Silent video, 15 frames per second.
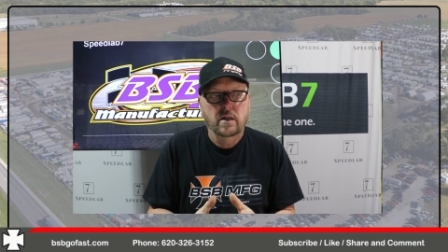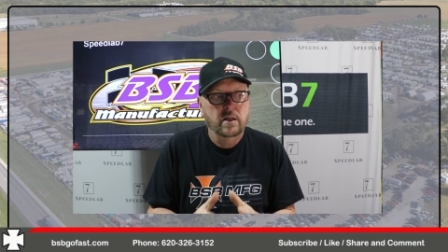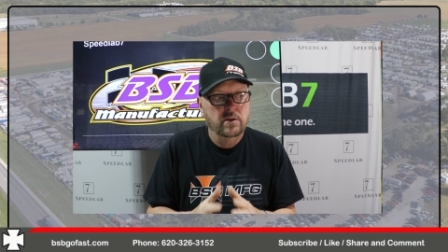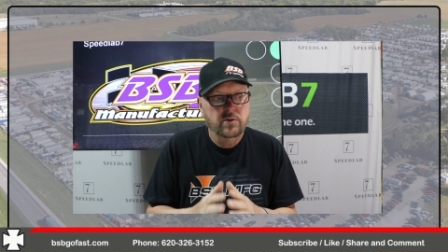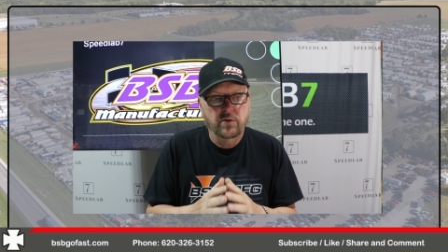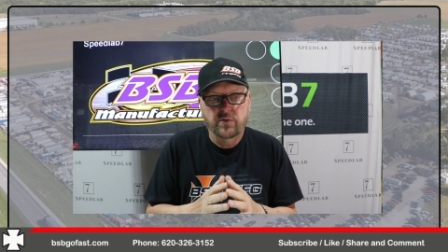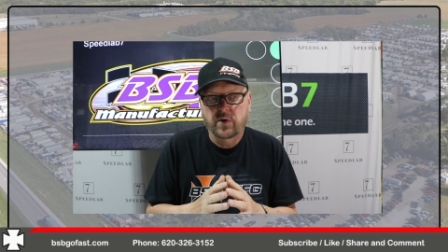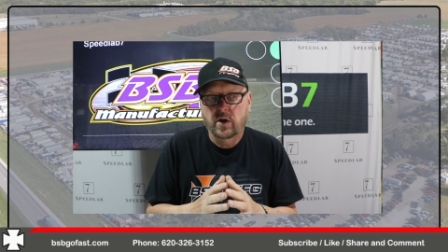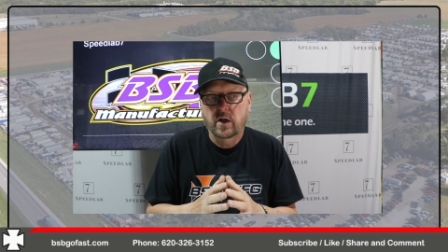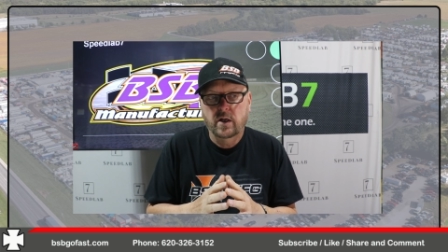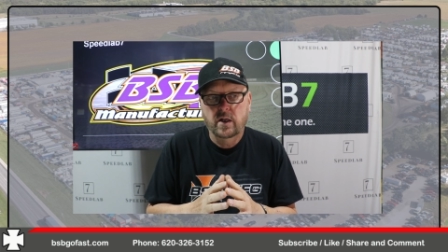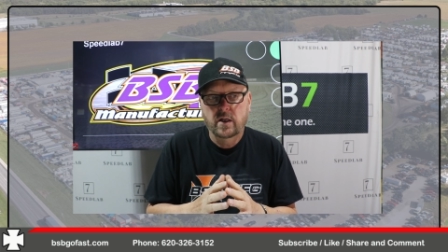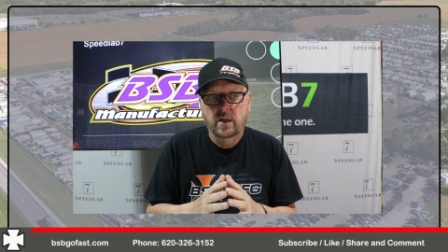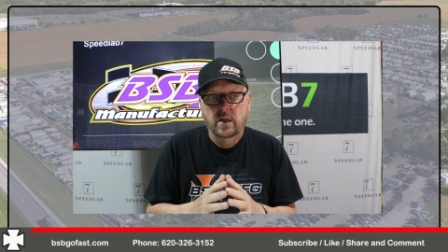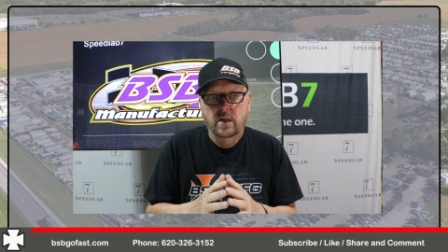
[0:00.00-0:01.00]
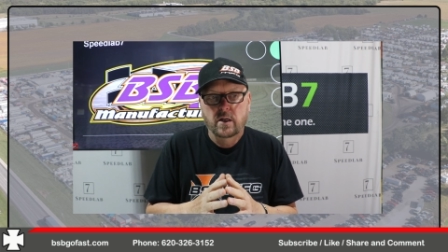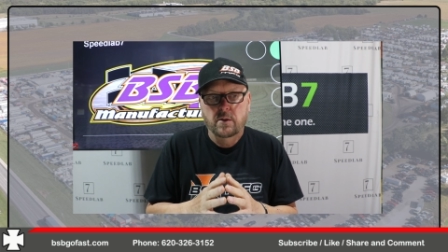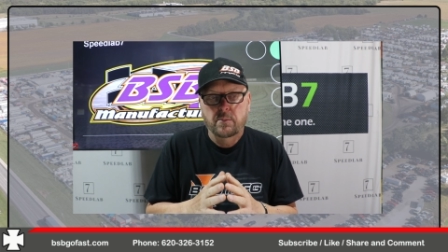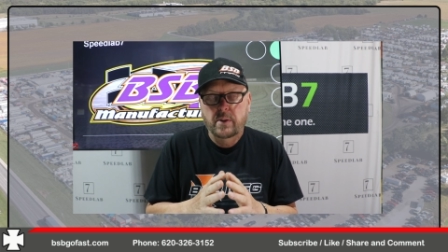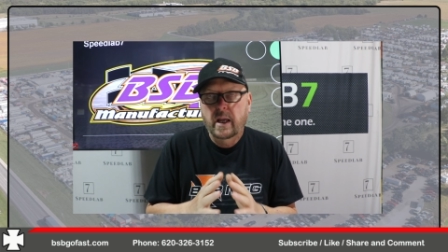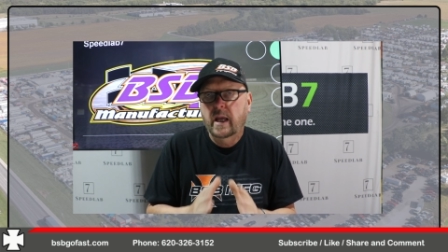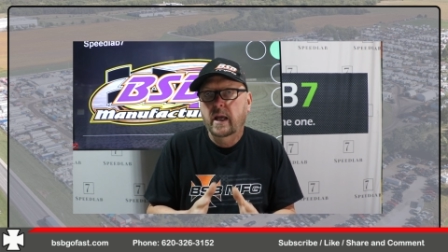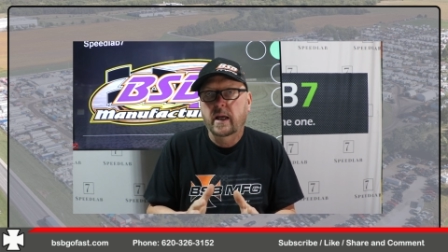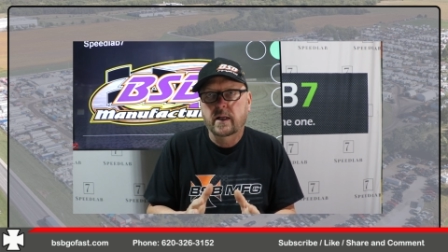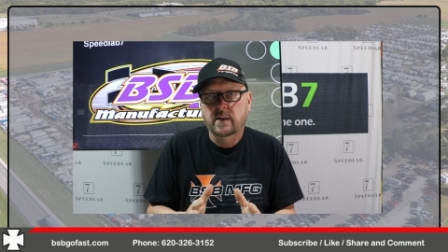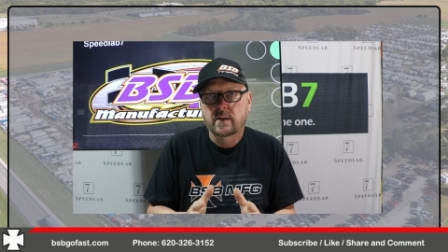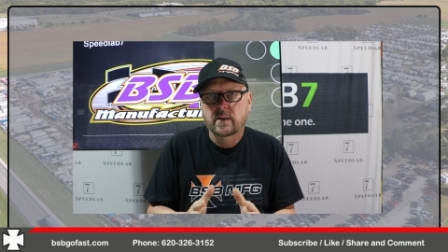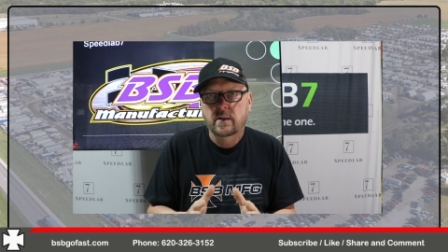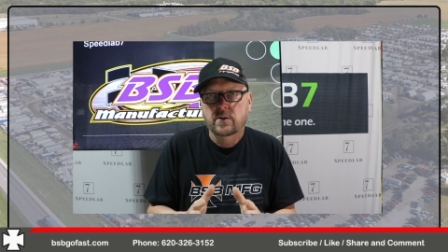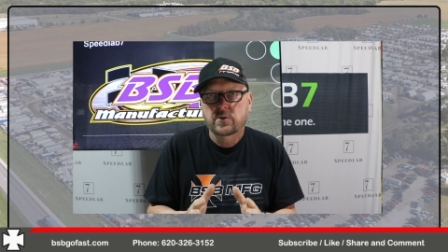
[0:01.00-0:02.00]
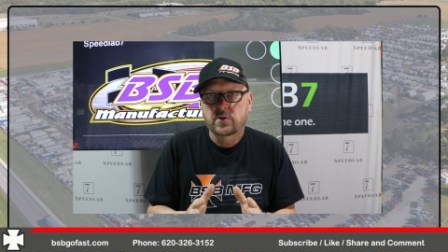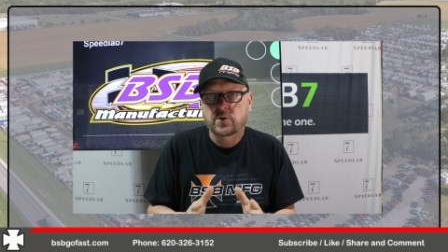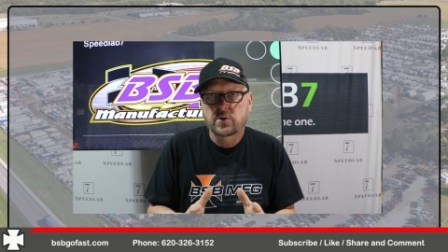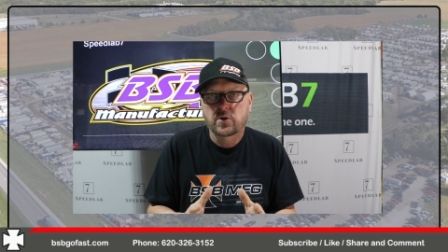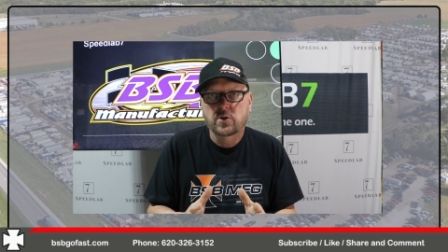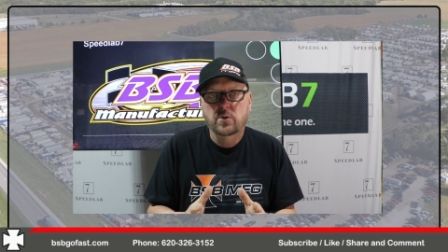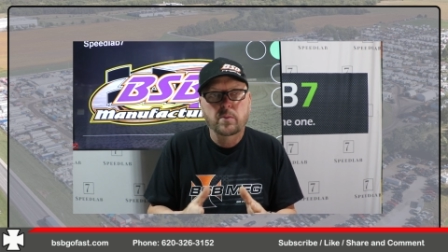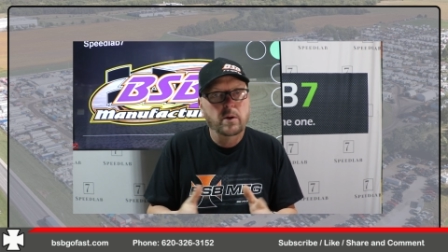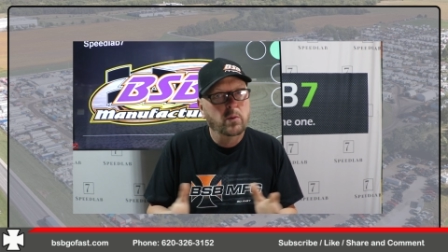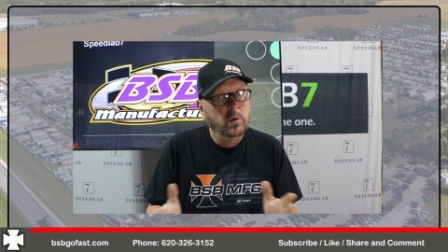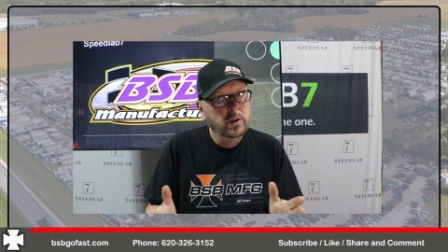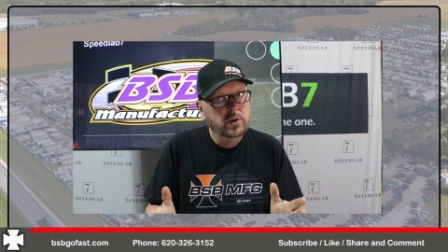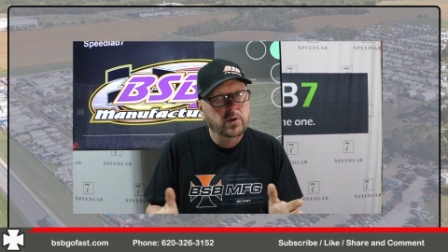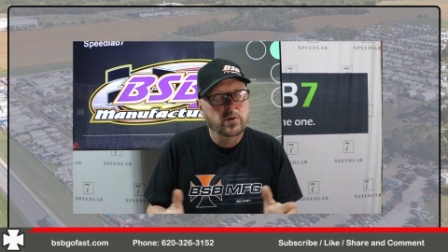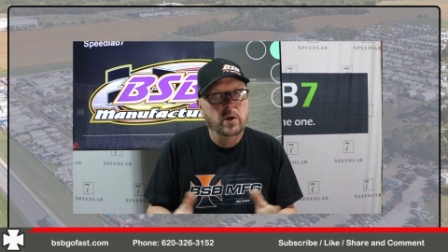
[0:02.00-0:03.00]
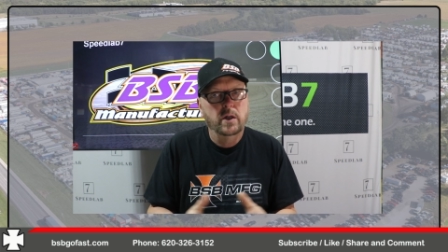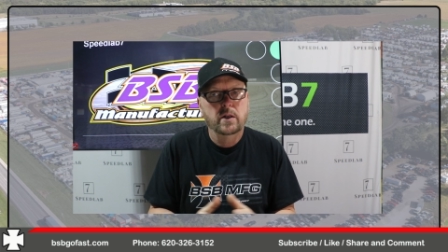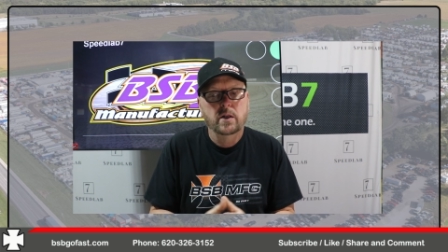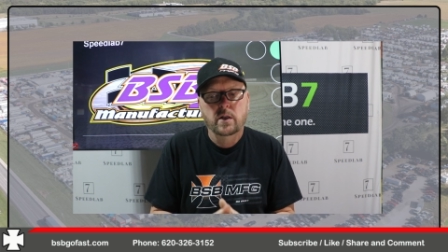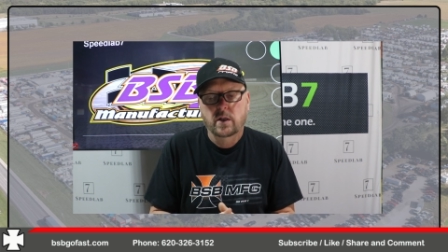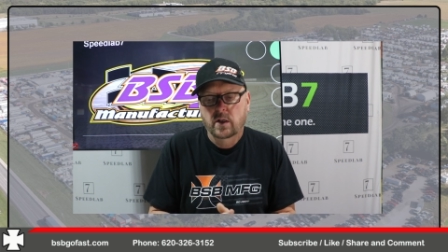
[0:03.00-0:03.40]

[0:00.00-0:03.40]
It's a very pain to do, but we do it